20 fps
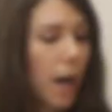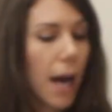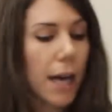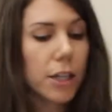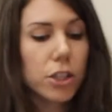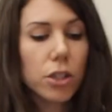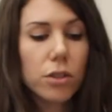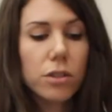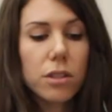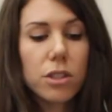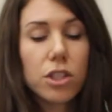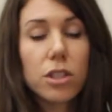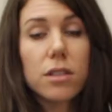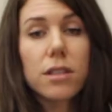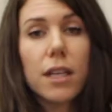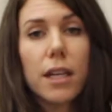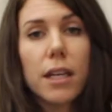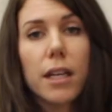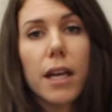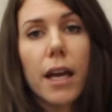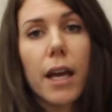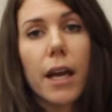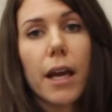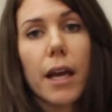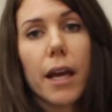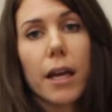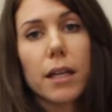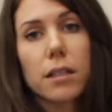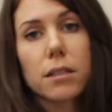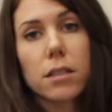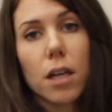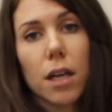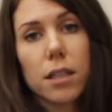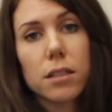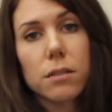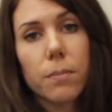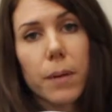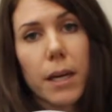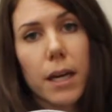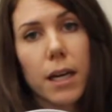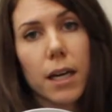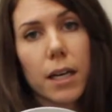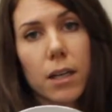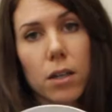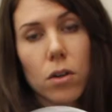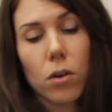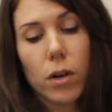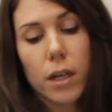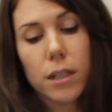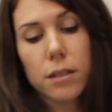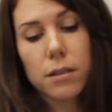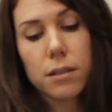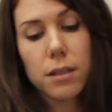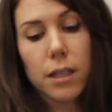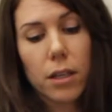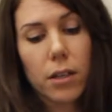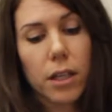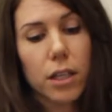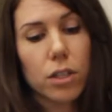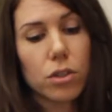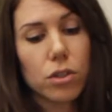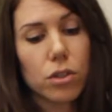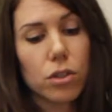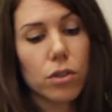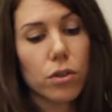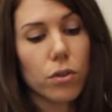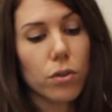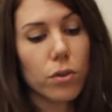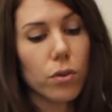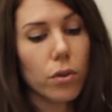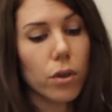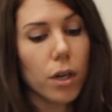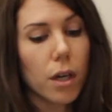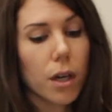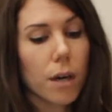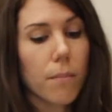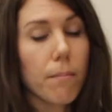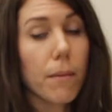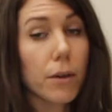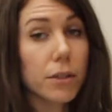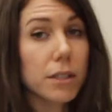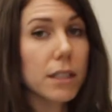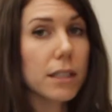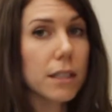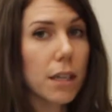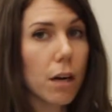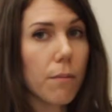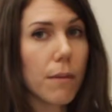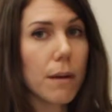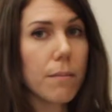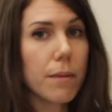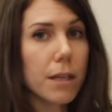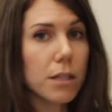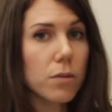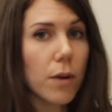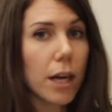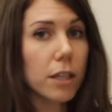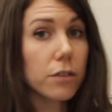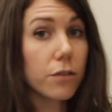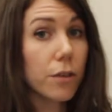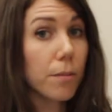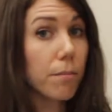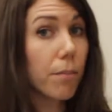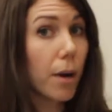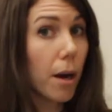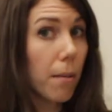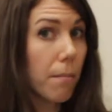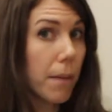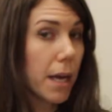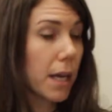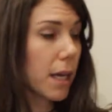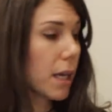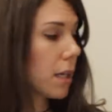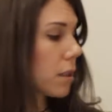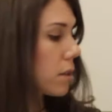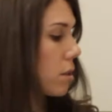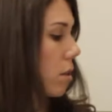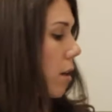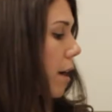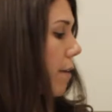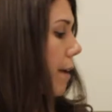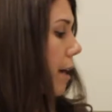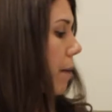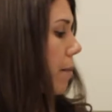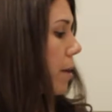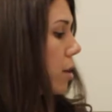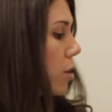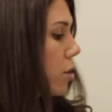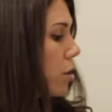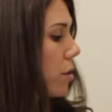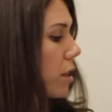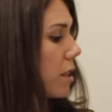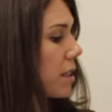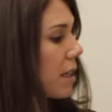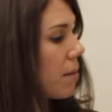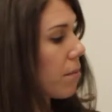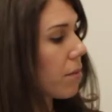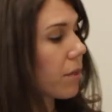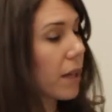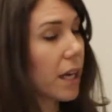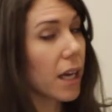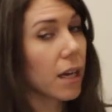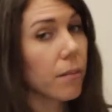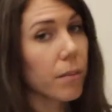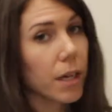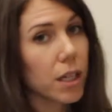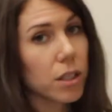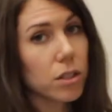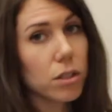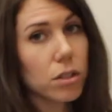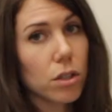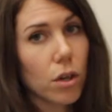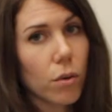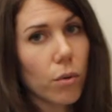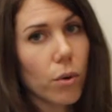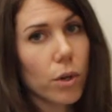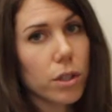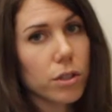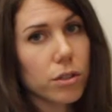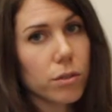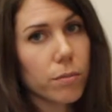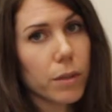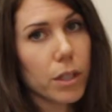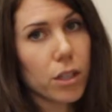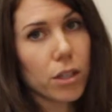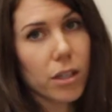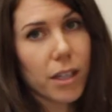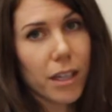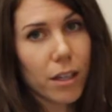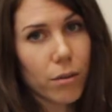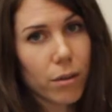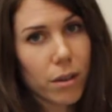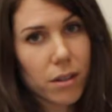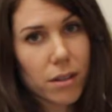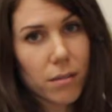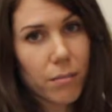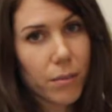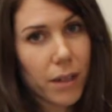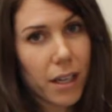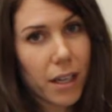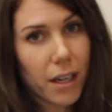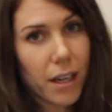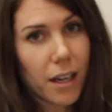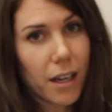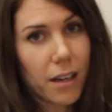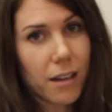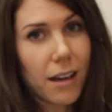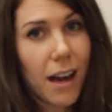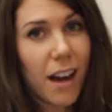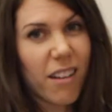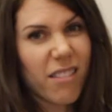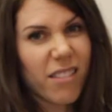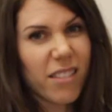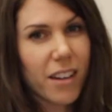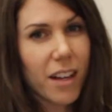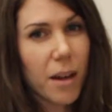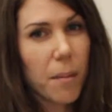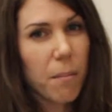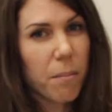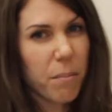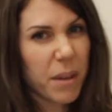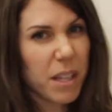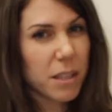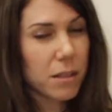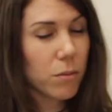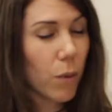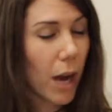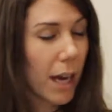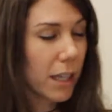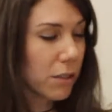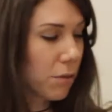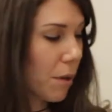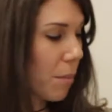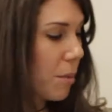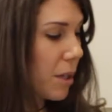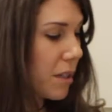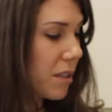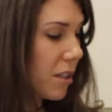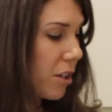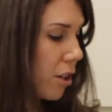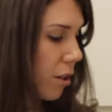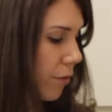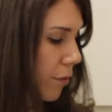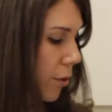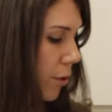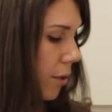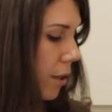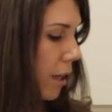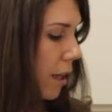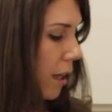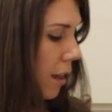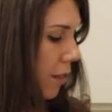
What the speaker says: I chose to just dedicate a saucepan or a skillet to melting down my beeswax for balm making. So I recommend you do the same thing because you don't want to be cooking with something and have beeswax remnants in your food.